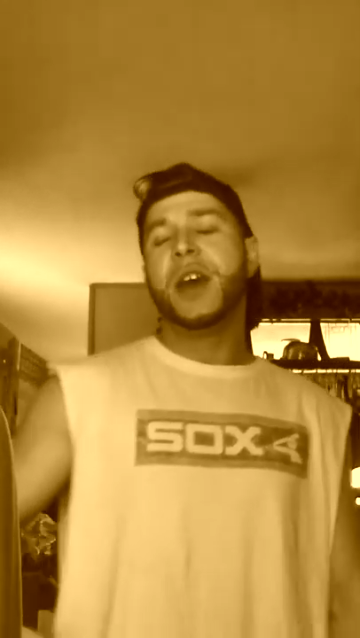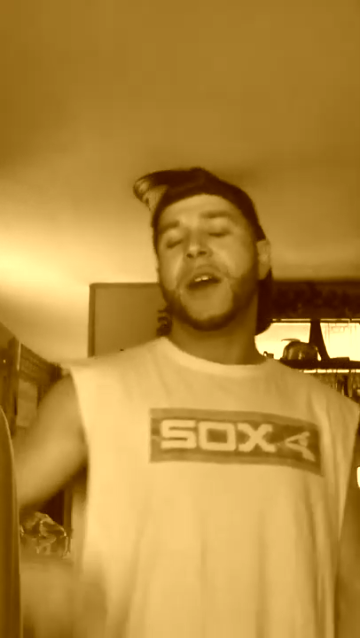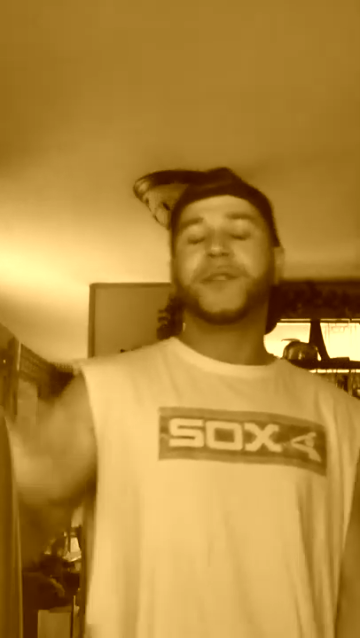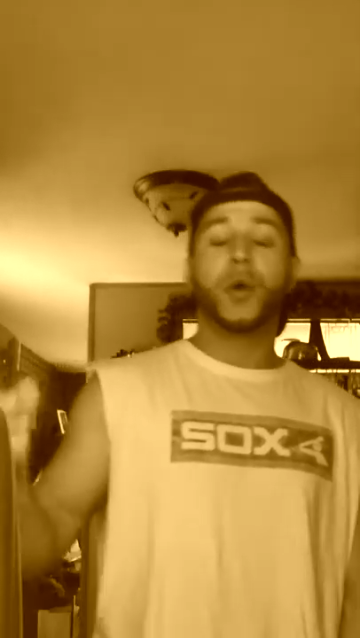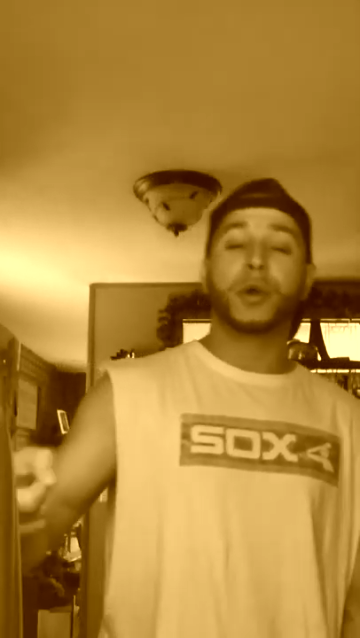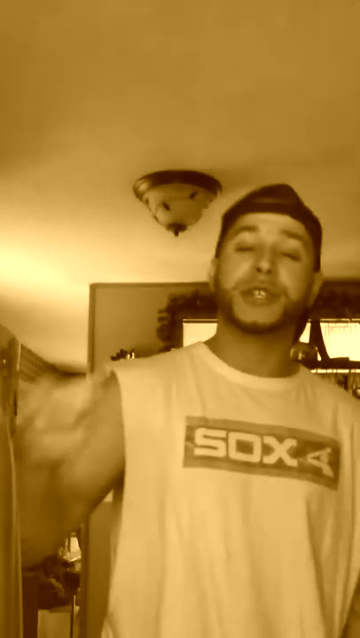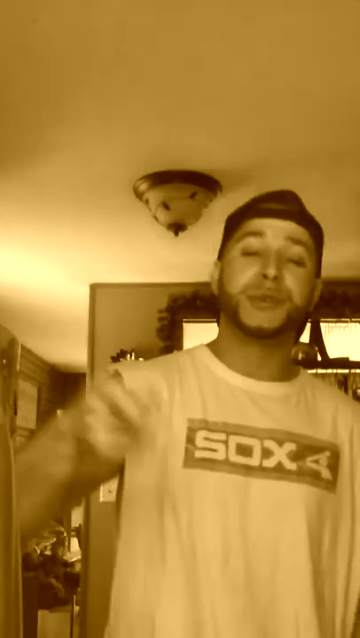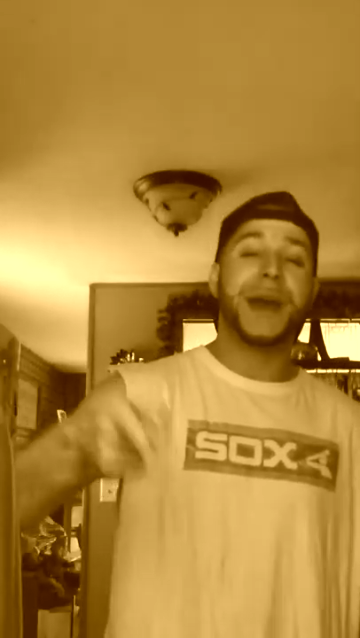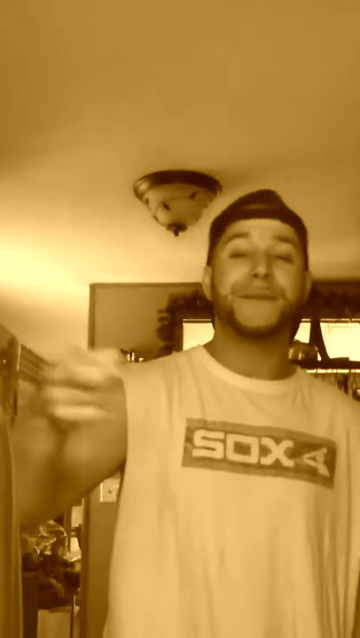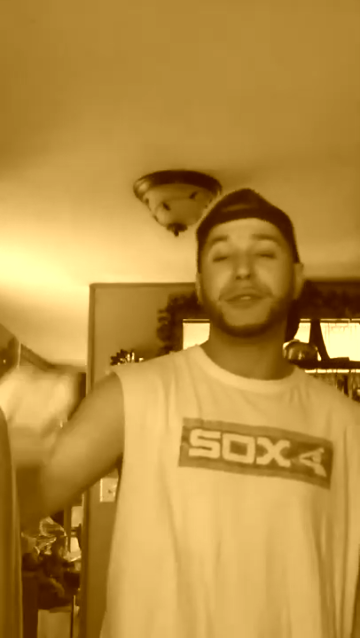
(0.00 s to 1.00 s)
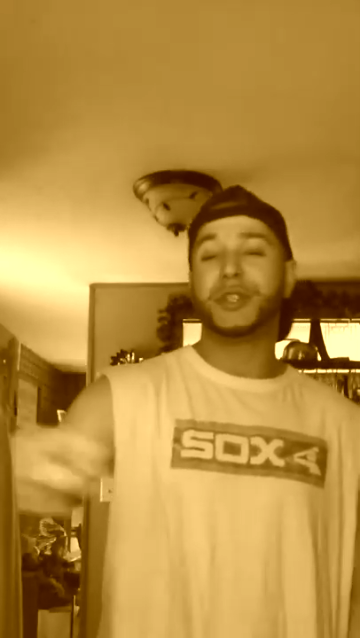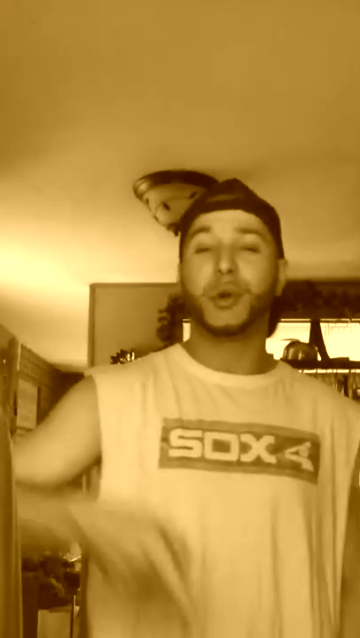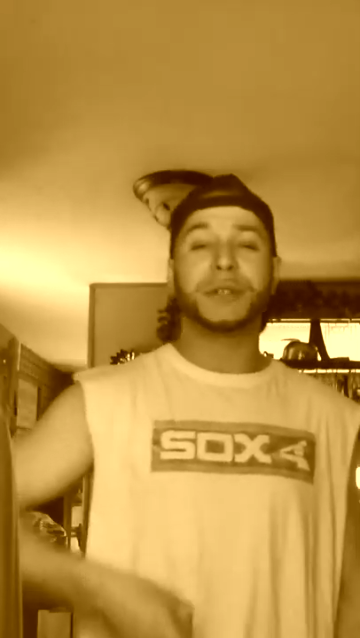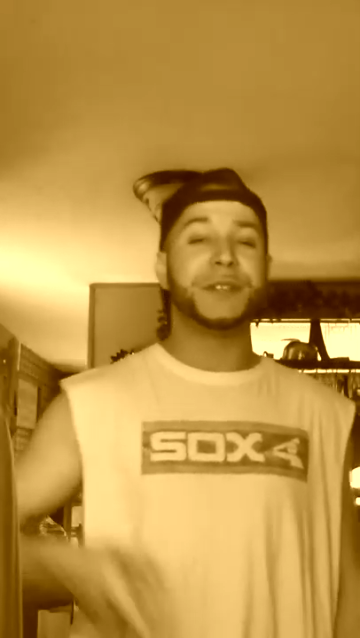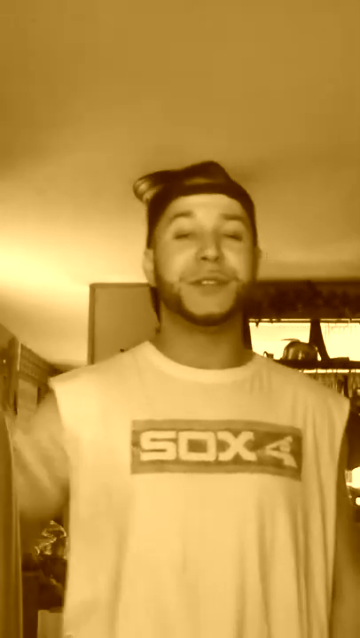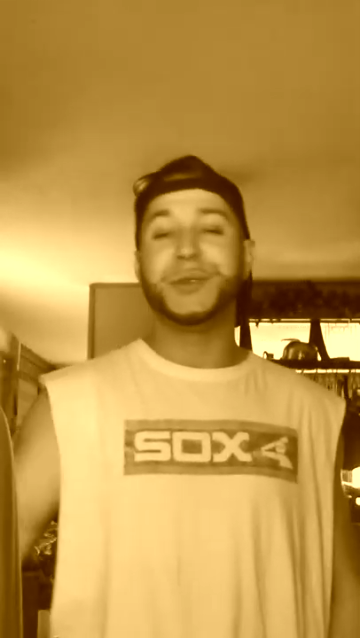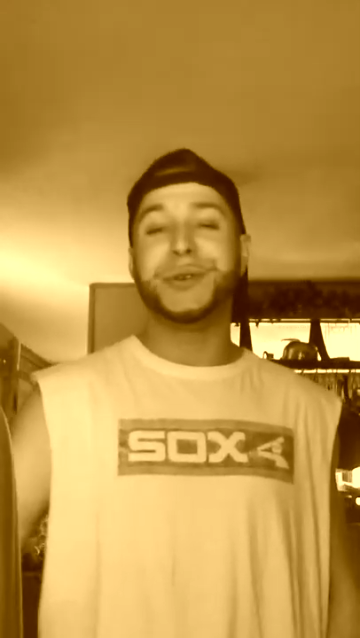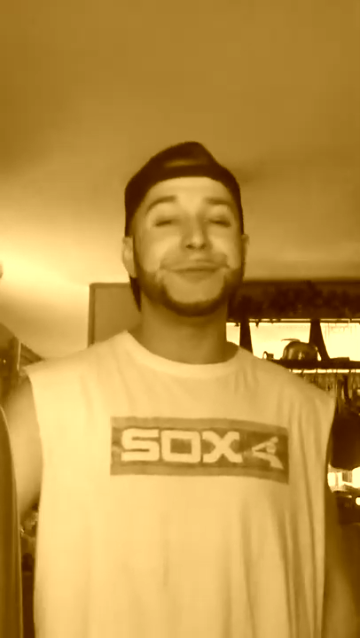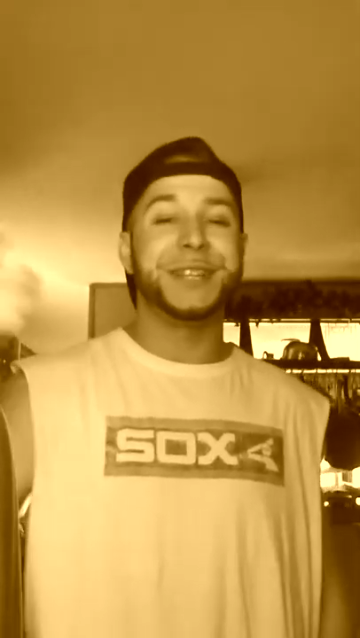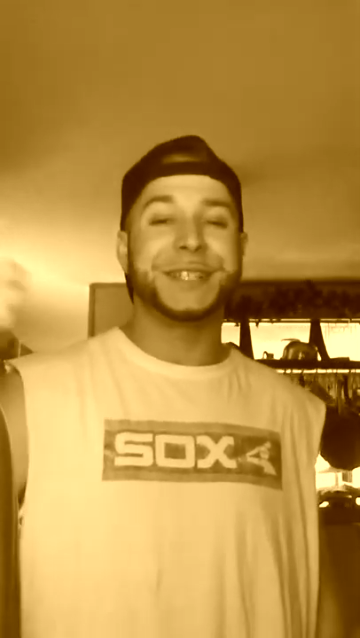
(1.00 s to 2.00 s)
Of course you'd have no chores to do,
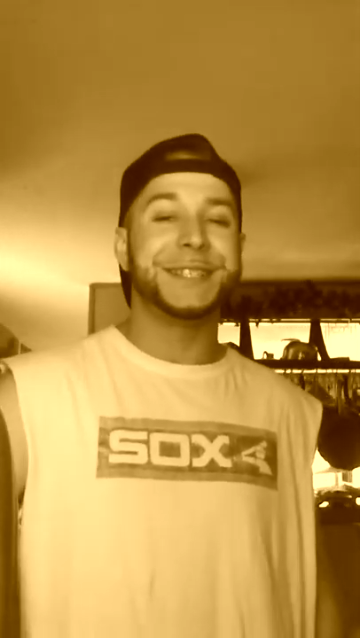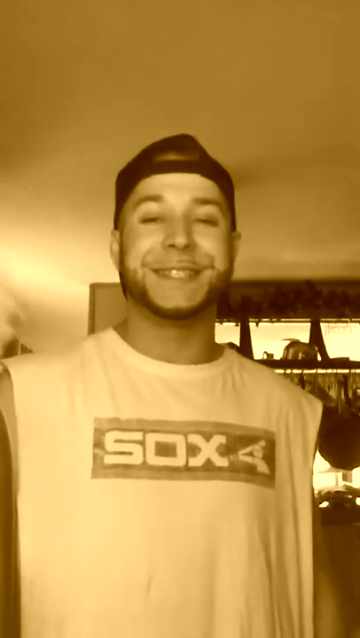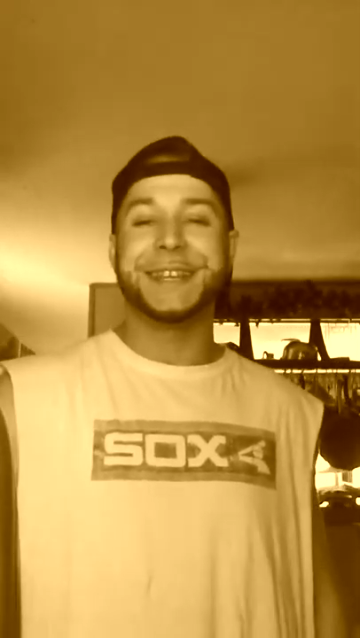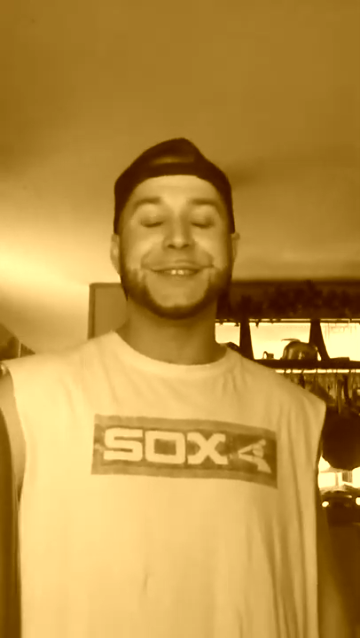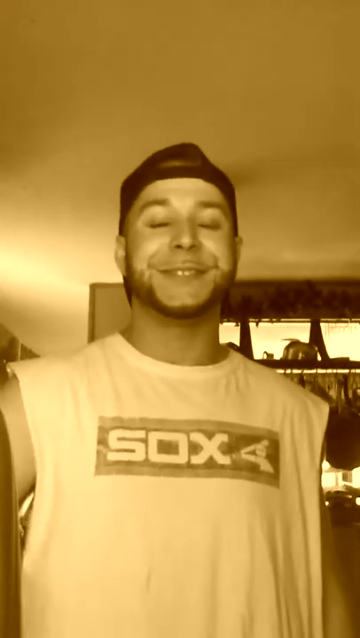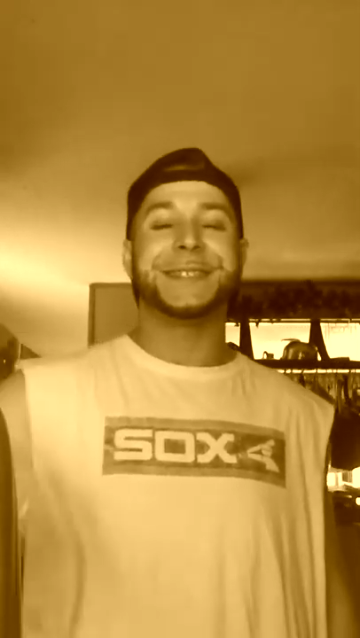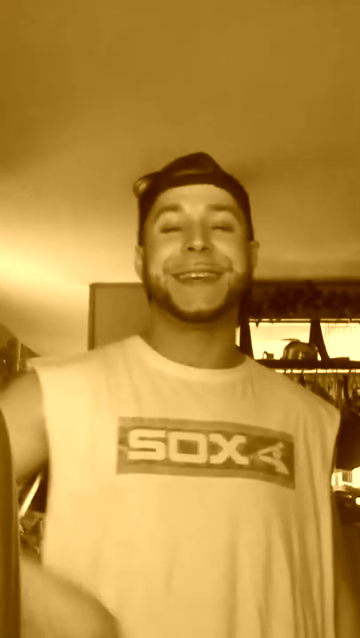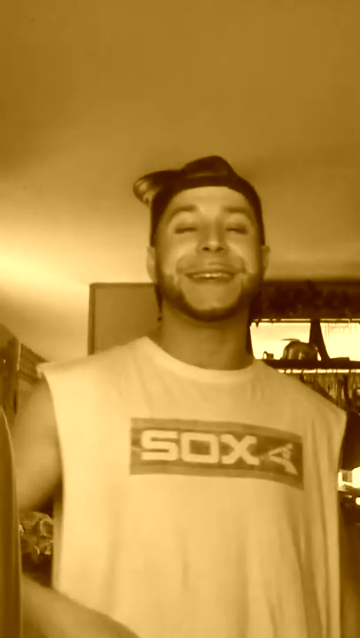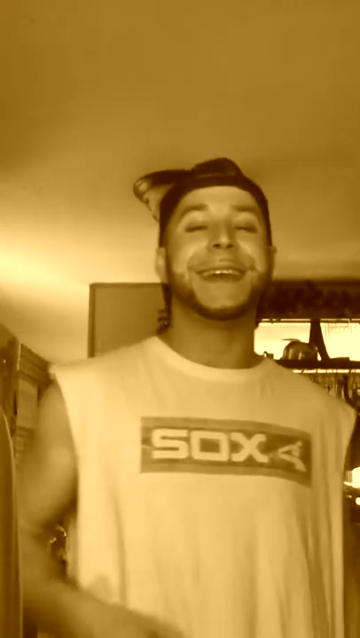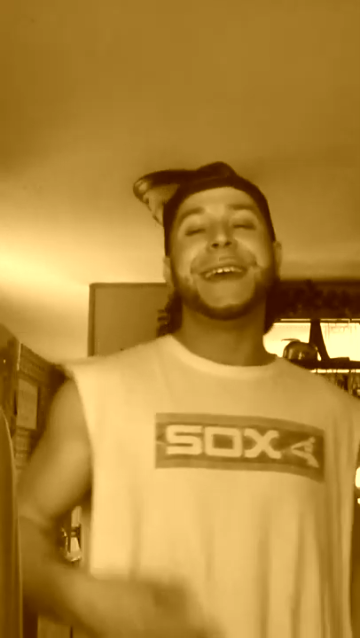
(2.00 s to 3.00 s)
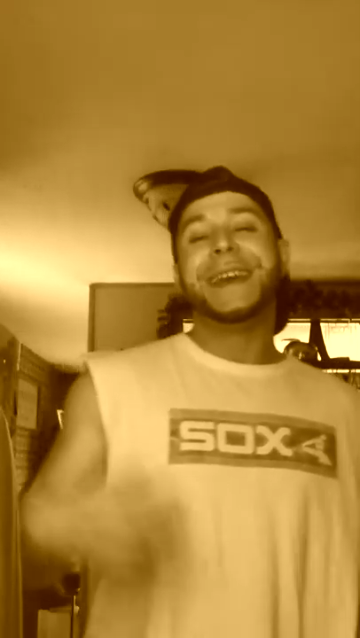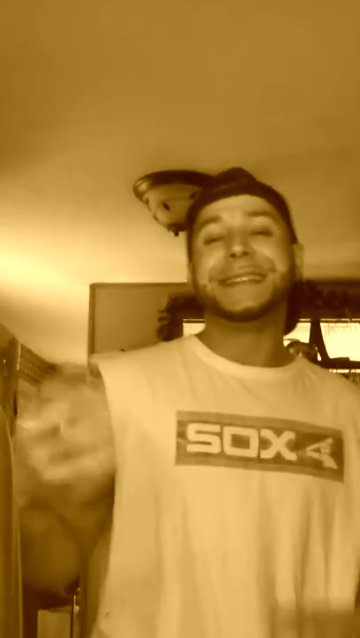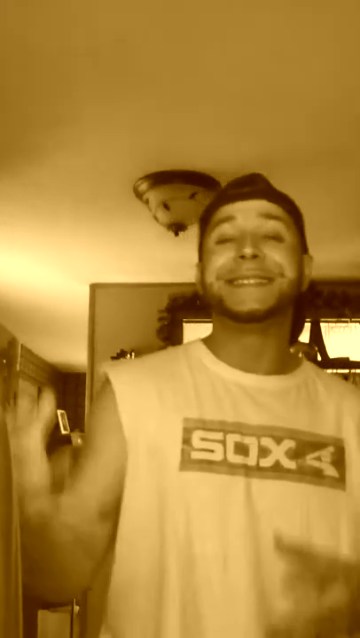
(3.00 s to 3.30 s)
no dishes in your sink. And